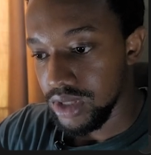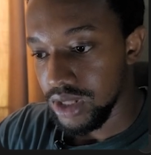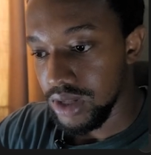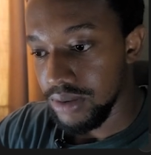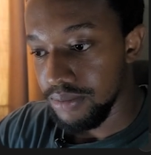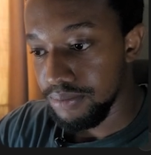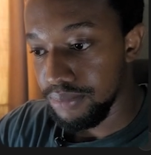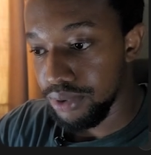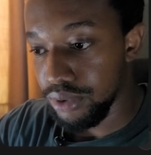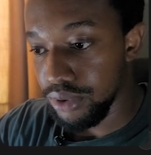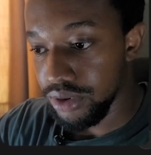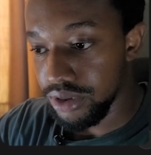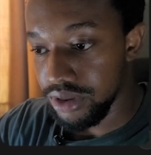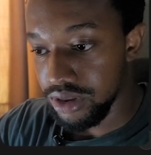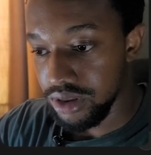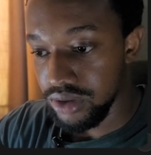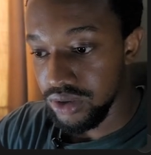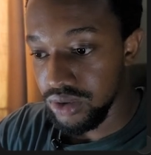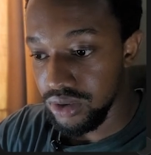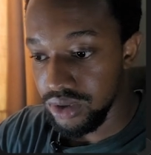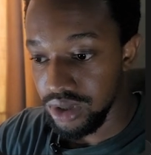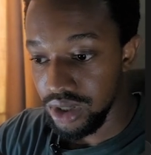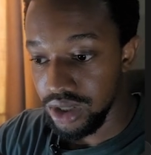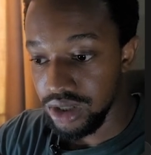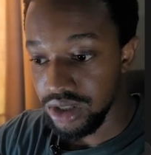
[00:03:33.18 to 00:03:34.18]
both
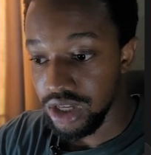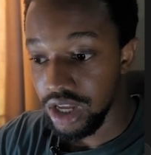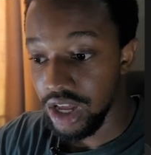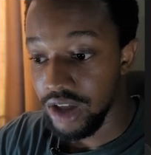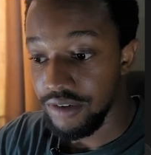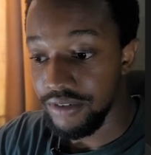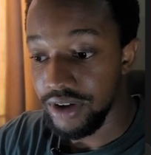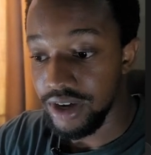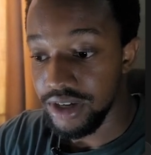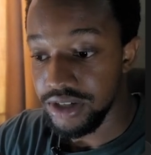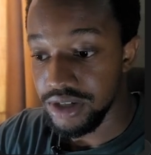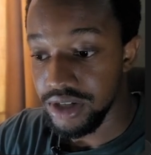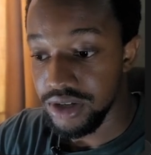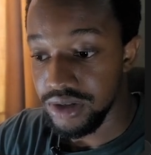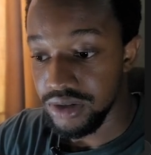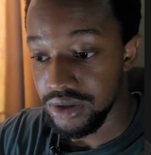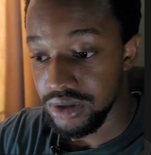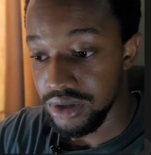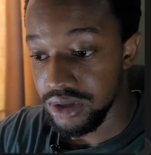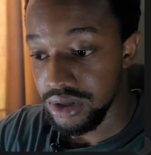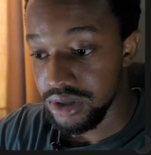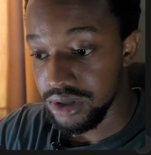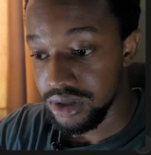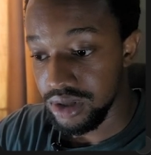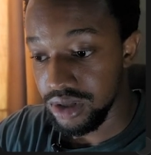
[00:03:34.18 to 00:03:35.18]
users have access to
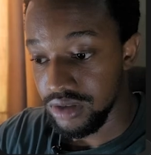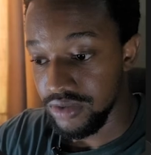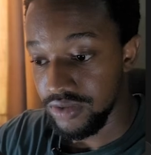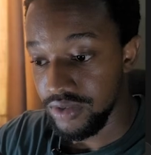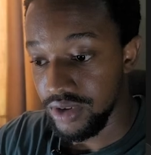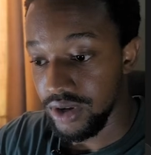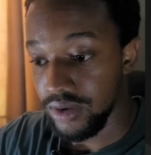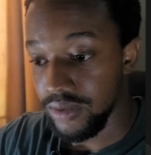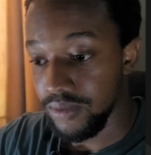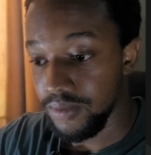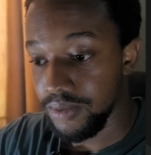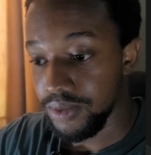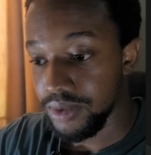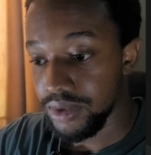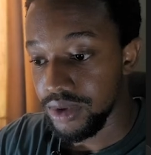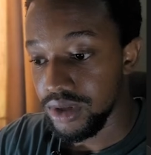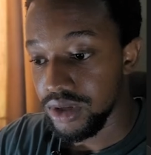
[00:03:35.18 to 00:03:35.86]
this state file.